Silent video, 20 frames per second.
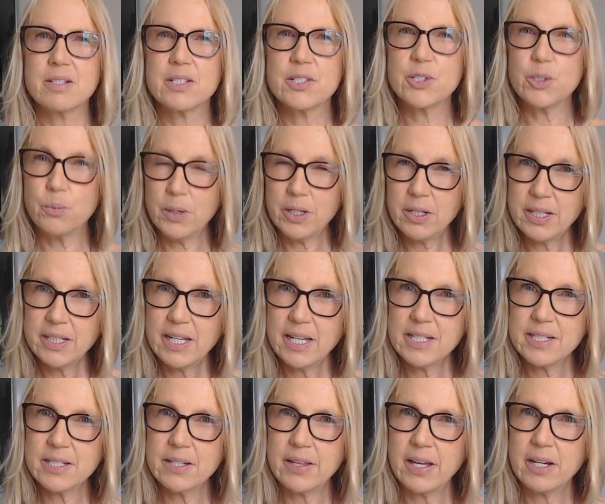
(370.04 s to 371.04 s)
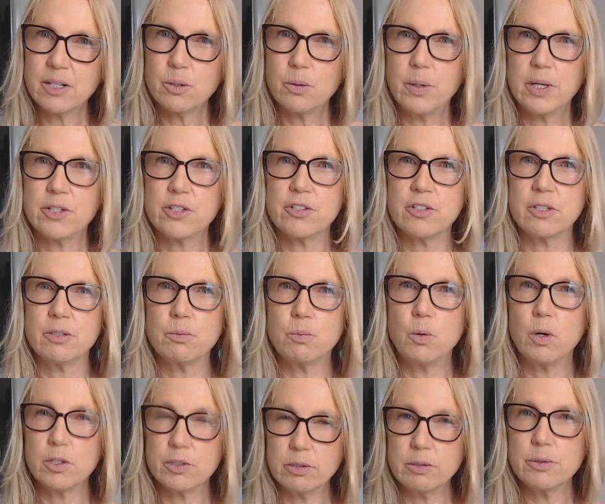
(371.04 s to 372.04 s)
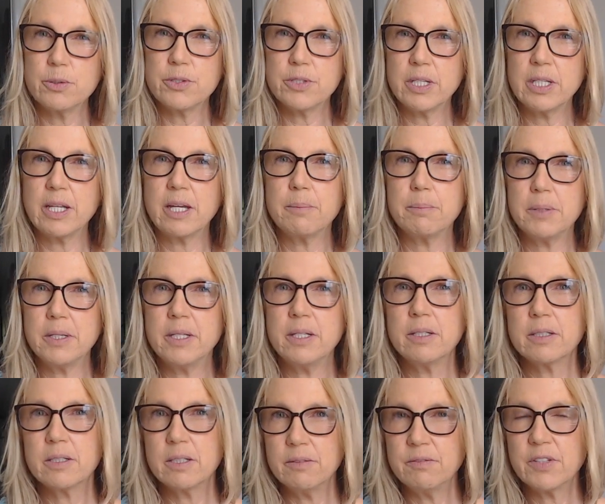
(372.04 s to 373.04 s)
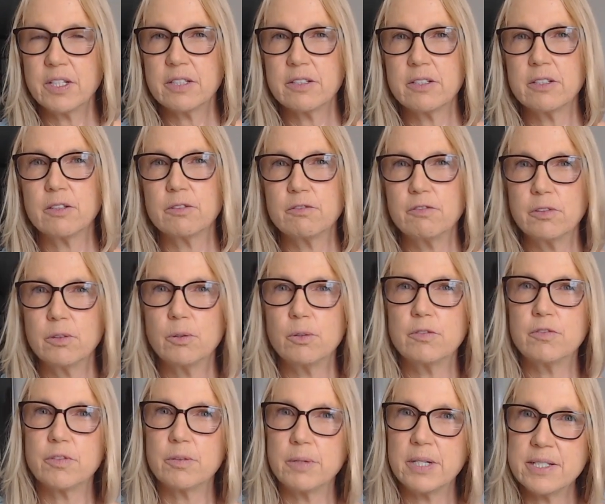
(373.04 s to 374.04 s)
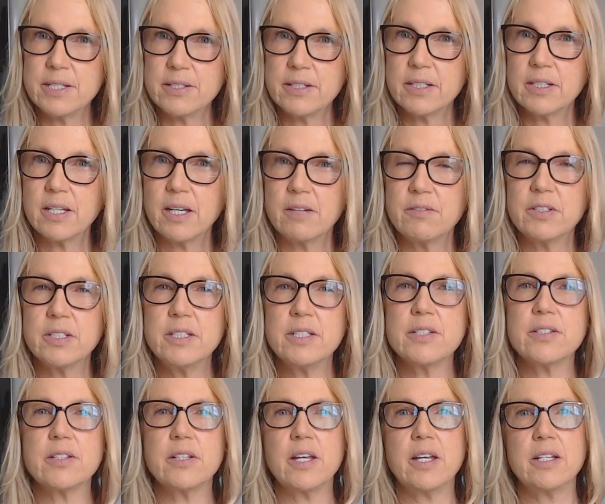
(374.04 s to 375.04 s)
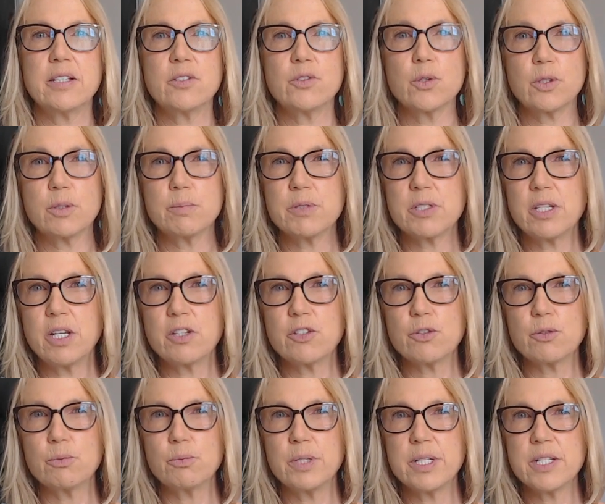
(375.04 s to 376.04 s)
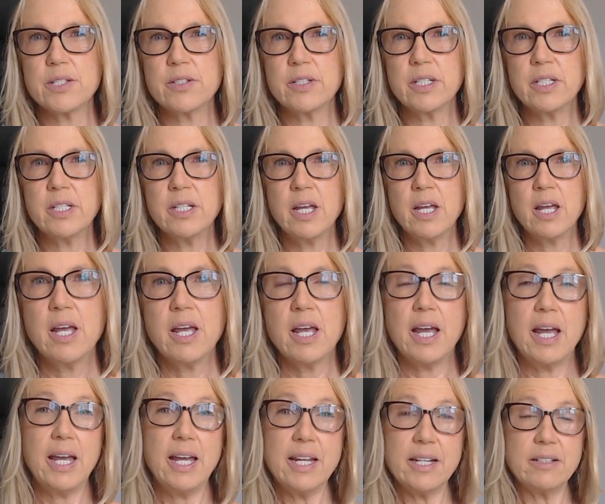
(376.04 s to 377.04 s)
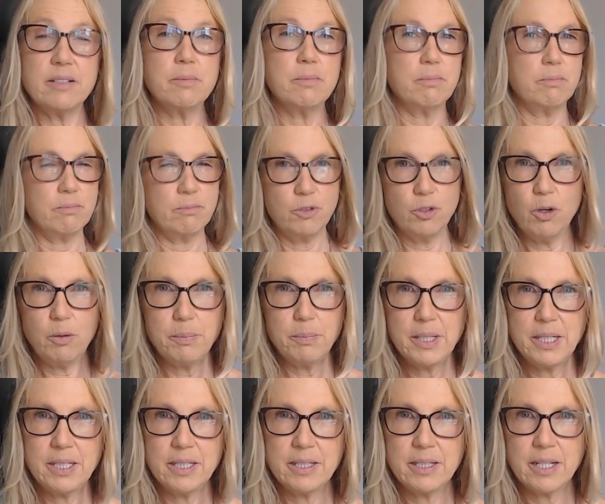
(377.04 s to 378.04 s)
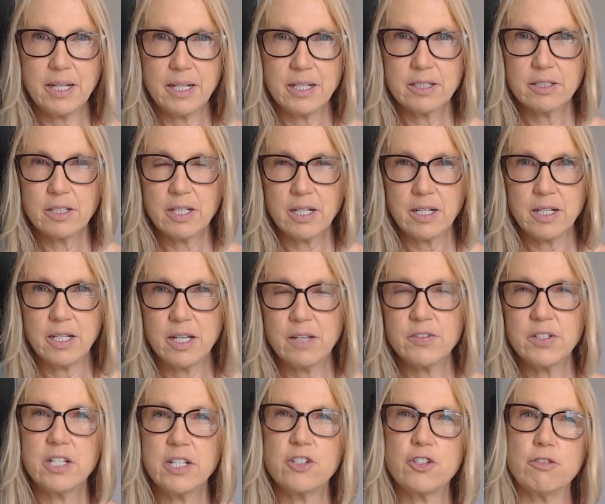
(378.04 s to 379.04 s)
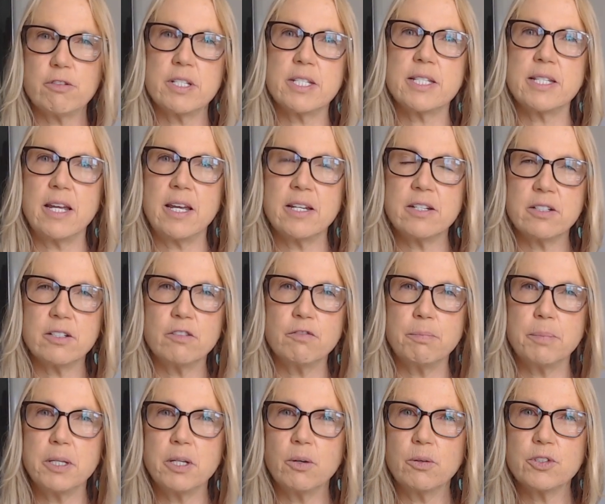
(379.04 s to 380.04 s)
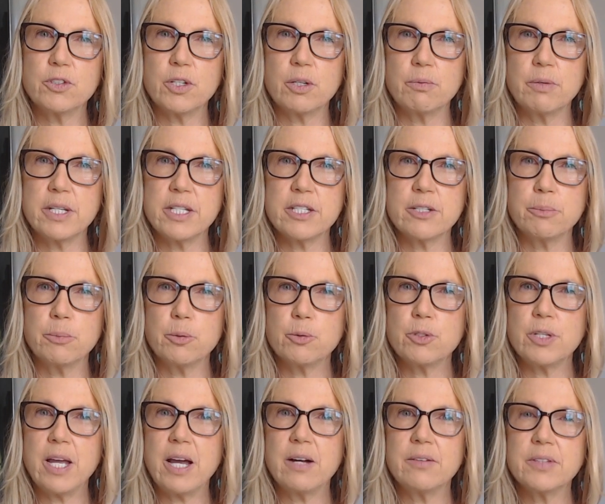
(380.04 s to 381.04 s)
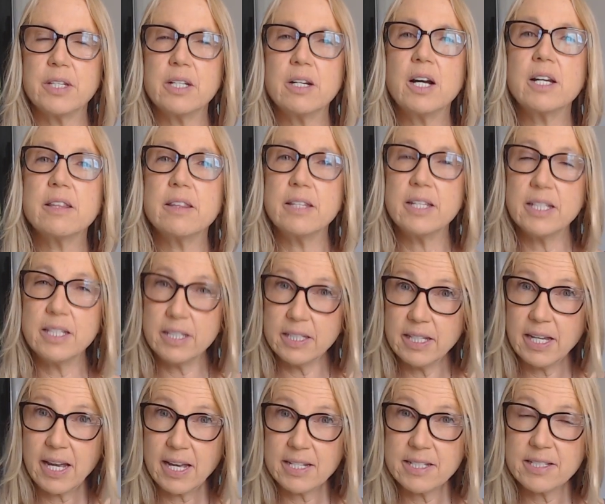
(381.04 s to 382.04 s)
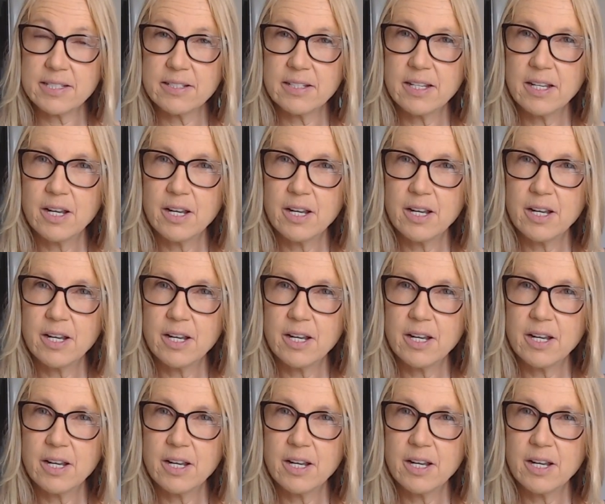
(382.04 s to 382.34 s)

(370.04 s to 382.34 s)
So when I answer that question, was Lucy Letby convicted on flawed forensic evidence and circumstantial reasoning and not meeting that evidentiary standard of beyond a reasonable doubt, then I think yes,